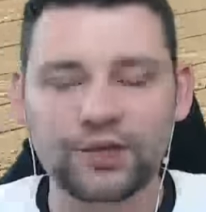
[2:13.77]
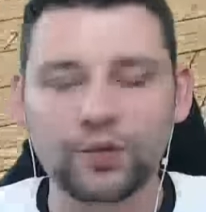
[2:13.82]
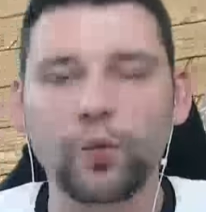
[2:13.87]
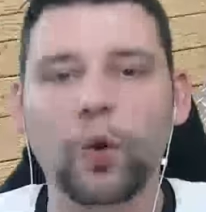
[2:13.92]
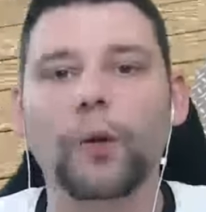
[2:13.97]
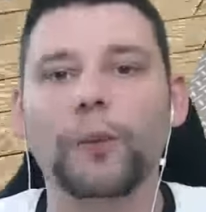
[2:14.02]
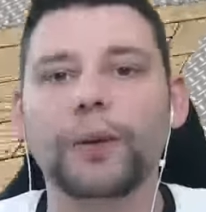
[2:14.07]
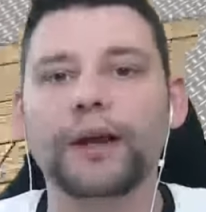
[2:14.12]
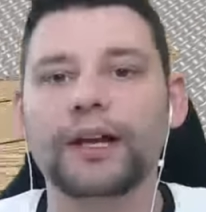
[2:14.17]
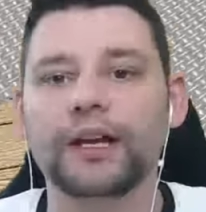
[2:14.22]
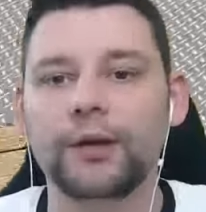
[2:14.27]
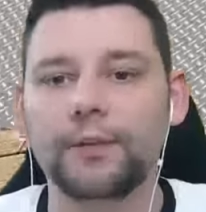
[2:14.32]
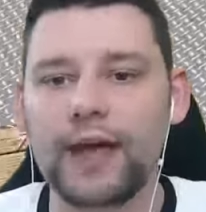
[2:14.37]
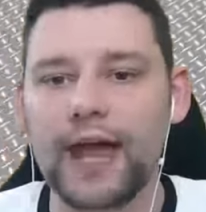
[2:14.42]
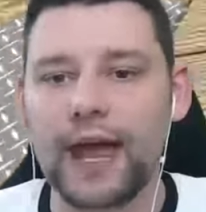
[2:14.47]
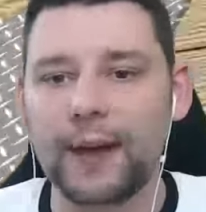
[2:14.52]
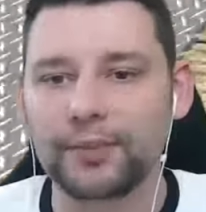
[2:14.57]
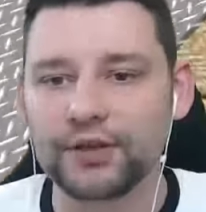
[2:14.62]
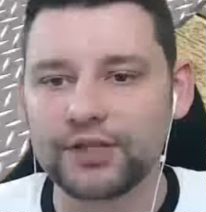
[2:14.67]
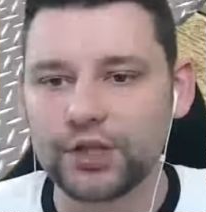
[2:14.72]
to what we're going to be
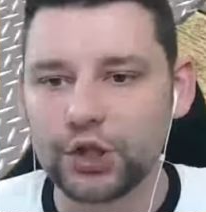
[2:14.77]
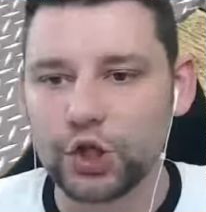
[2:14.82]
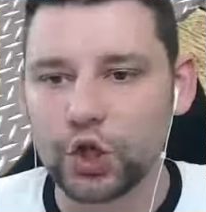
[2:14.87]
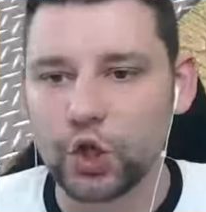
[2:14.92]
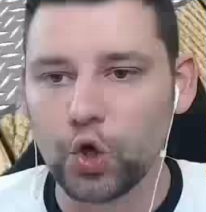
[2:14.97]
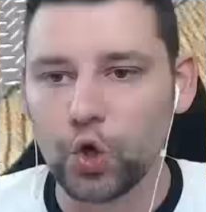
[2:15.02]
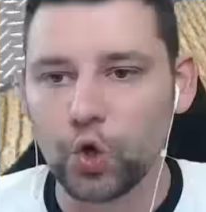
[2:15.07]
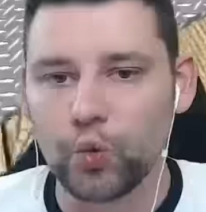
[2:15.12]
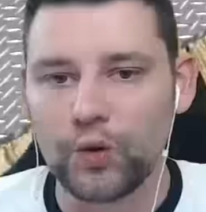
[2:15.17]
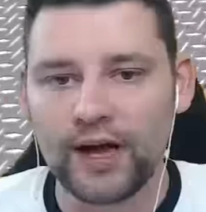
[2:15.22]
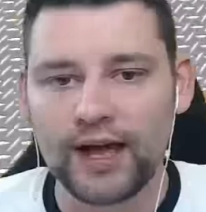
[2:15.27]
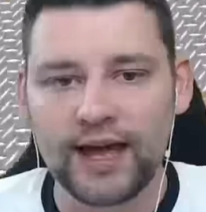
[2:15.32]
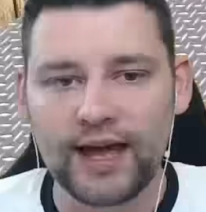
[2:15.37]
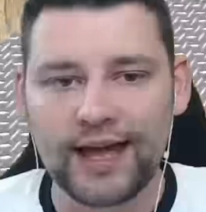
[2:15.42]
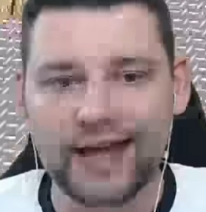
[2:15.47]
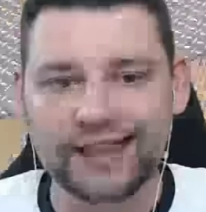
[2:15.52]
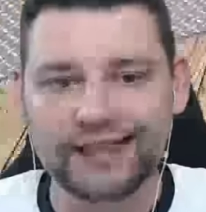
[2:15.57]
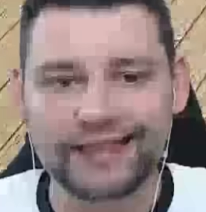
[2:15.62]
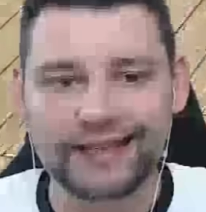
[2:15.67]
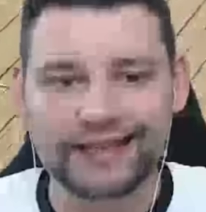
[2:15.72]
able to do
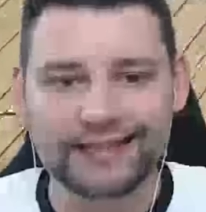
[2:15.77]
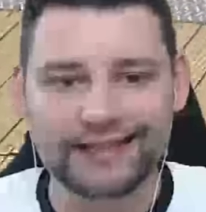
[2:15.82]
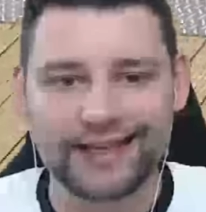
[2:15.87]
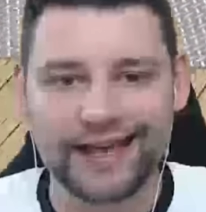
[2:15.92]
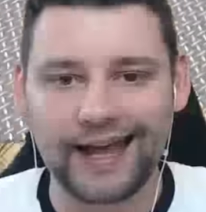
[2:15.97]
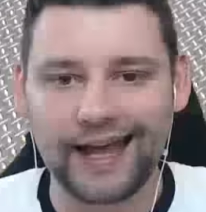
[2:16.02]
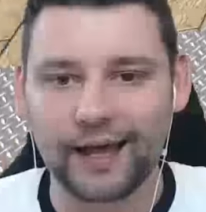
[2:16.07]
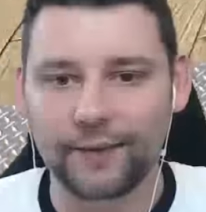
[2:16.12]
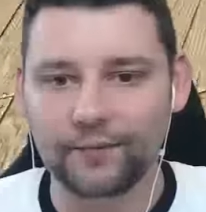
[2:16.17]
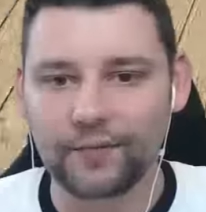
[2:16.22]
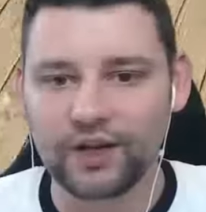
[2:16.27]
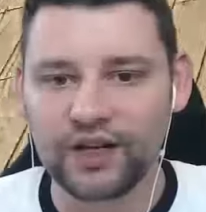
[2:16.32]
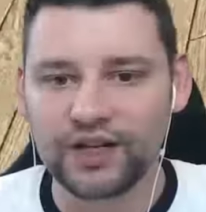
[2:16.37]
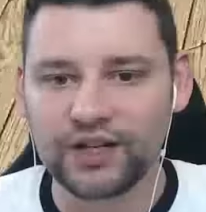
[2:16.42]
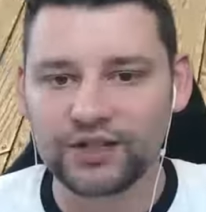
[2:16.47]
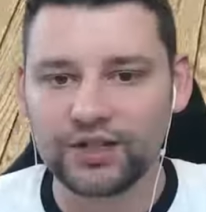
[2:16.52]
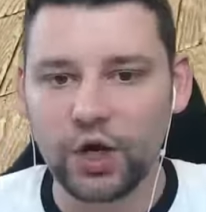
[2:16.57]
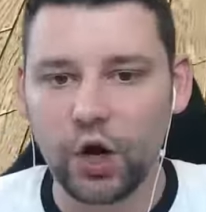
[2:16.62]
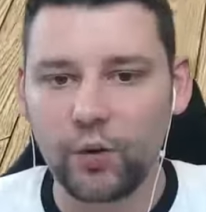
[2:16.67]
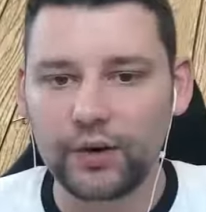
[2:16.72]
in this game.
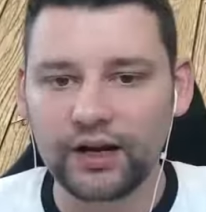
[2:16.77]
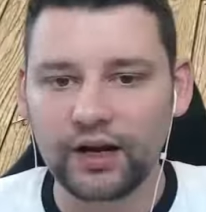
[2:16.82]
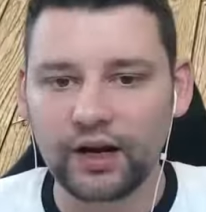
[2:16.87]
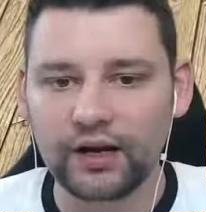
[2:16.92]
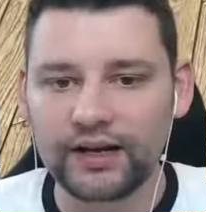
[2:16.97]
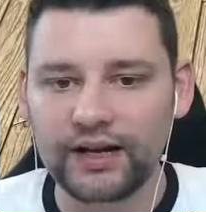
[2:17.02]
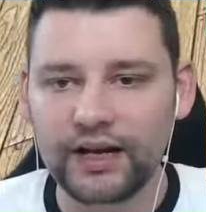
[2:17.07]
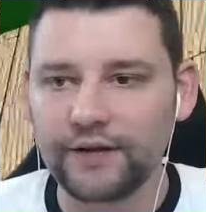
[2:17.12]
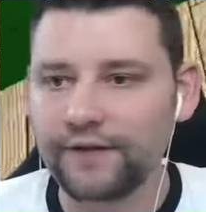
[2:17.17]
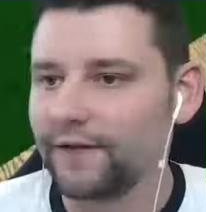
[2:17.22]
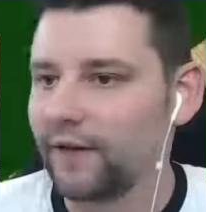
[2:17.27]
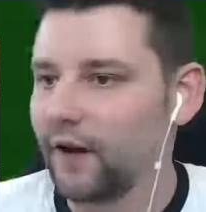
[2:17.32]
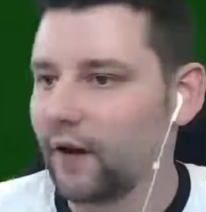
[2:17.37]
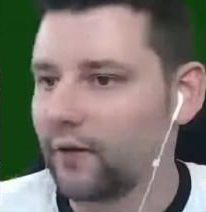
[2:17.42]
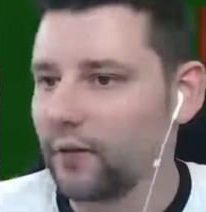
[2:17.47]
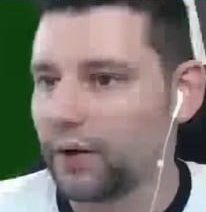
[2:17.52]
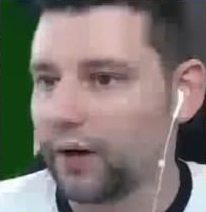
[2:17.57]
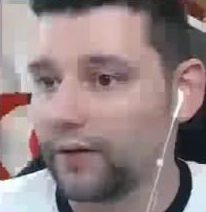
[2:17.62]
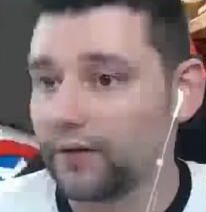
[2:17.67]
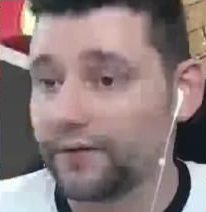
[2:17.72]
So we got nearly we
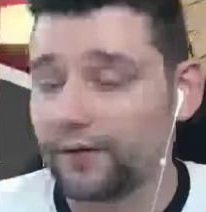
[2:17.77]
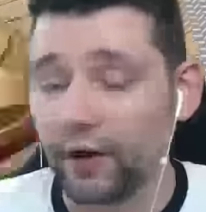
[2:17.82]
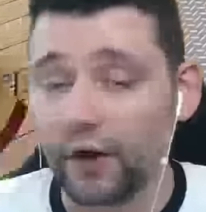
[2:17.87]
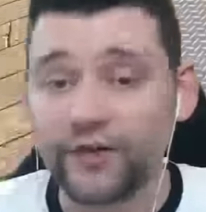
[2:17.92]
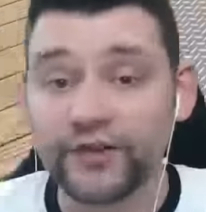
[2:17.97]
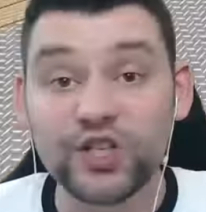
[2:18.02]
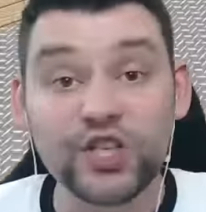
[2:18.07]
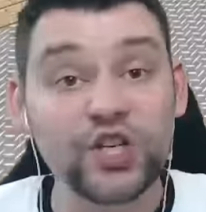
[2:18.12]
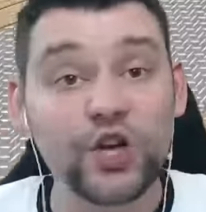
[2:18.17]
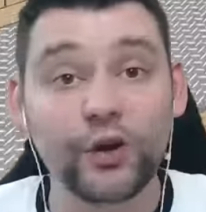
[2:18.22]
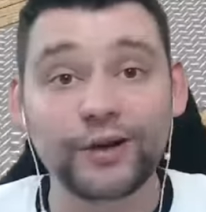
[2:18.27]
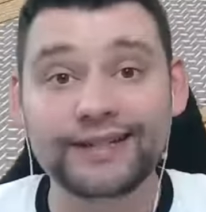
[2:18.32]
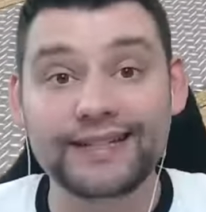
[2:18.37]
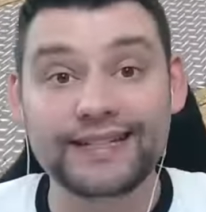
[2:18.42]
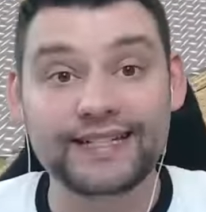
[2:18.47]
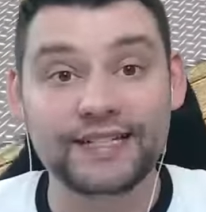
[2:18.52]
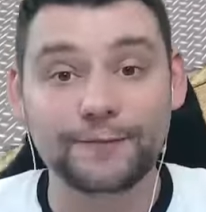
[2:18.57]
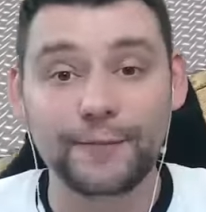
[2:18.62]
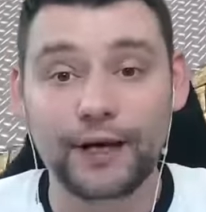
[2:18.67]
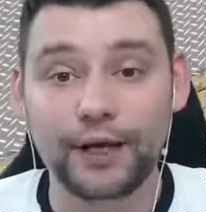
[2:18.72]
got 590
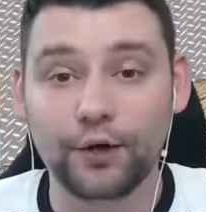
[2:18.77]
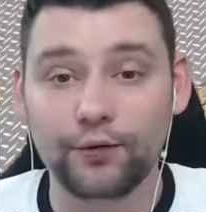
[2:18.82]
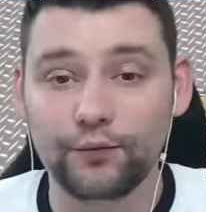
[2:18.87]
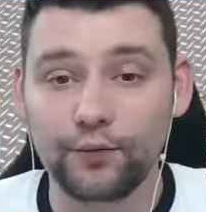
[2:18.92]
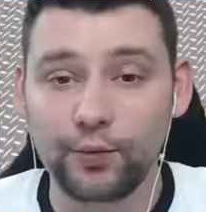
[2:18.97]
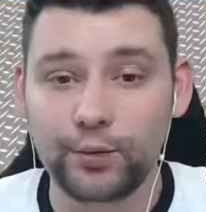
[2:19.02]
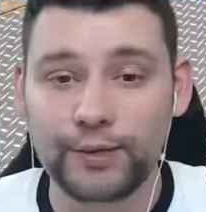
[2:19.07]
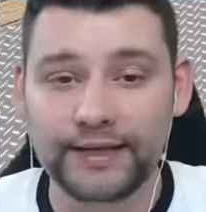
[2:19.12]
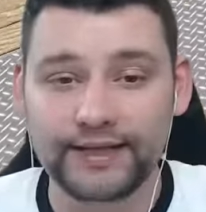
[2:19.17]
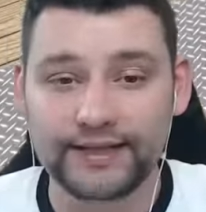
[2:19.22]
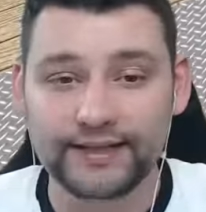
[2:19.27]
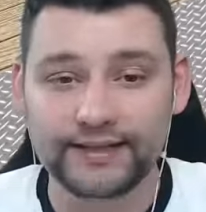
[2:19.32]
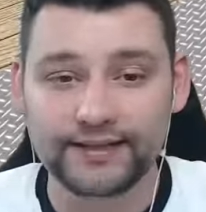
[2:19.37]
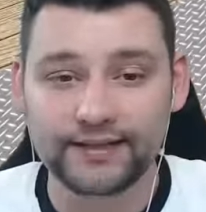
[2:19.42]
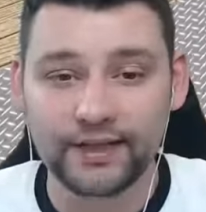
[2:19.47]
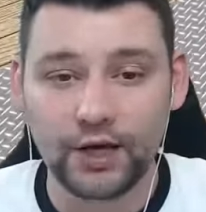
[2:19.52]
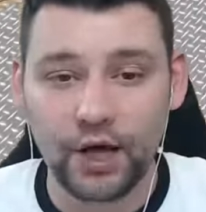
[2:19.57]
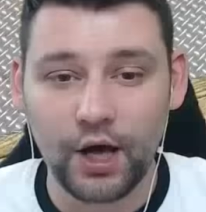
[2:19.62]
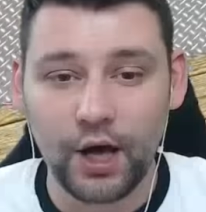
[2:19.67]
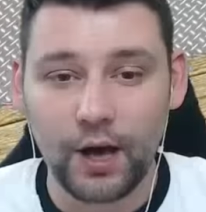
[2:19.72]

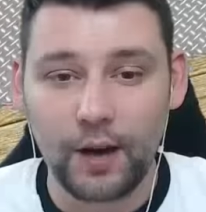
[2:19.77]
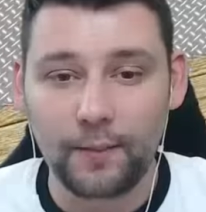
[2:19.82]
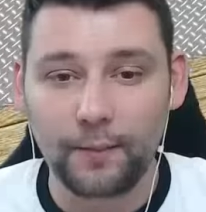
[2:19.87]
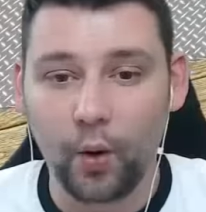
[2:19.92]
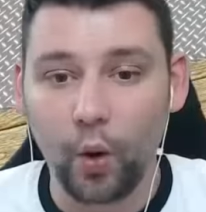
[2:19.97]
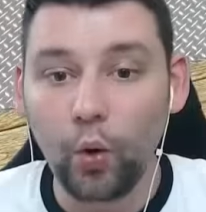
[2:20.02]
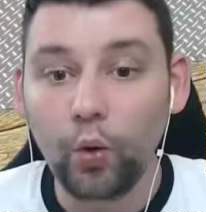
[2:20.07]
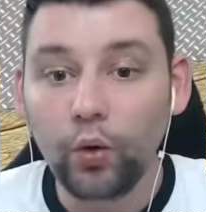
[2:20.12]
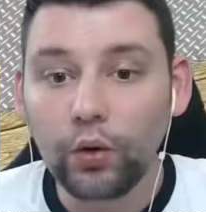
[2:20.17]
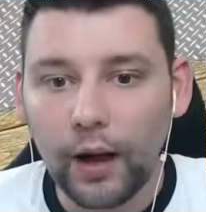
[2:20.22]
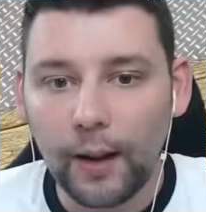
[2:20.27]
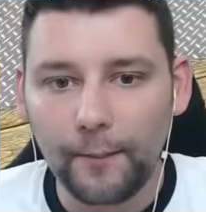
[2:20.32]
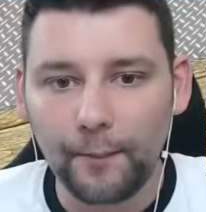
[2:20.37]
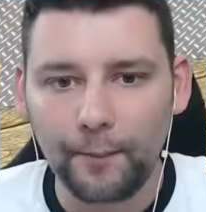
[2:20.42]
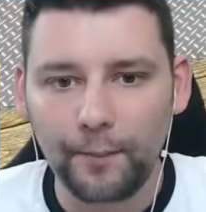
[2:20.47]
smackaroonies. All.